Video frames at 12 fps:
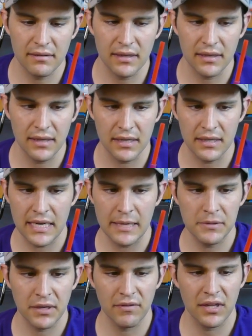that it
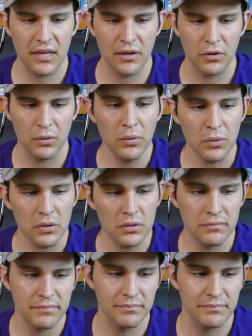keeps everything cool.